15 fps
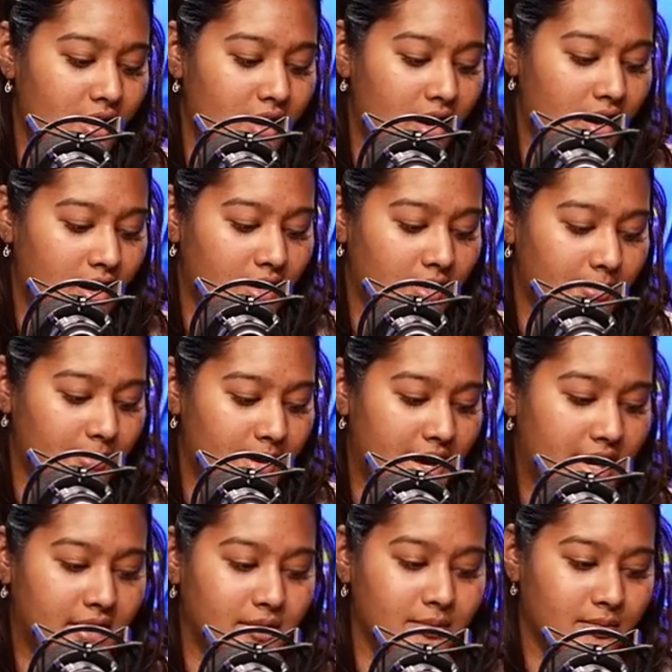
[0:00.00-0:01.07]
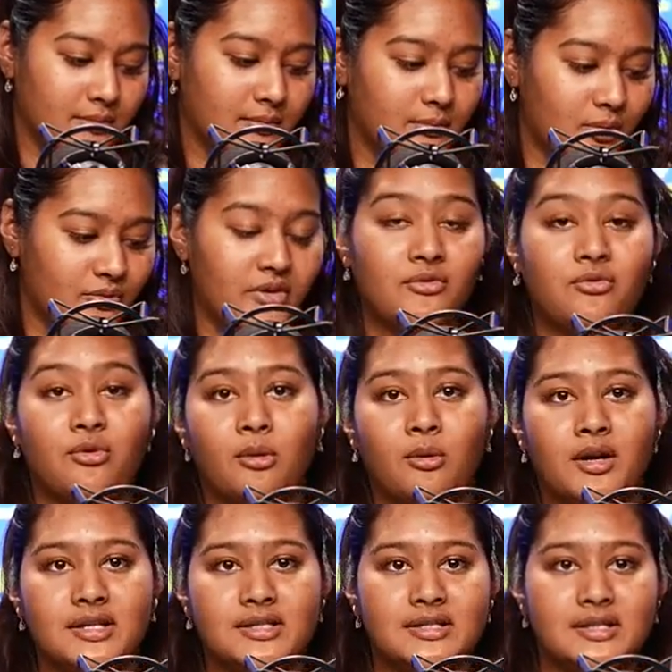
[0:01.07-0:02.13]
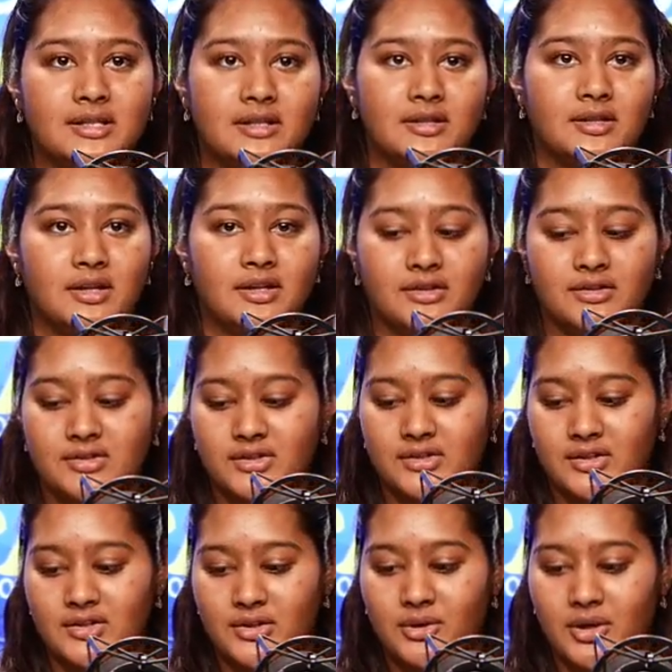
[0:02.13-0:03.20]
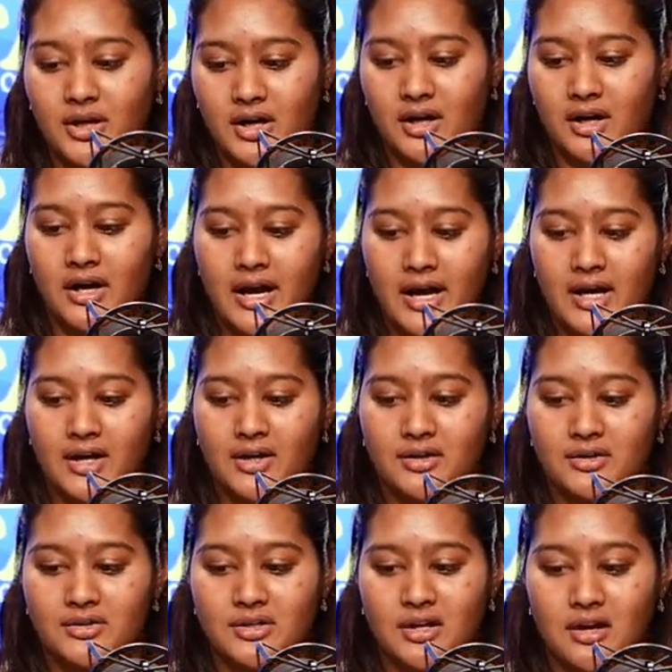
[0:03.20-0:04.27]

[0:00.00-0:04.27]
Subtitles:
and moving forward into the new year, and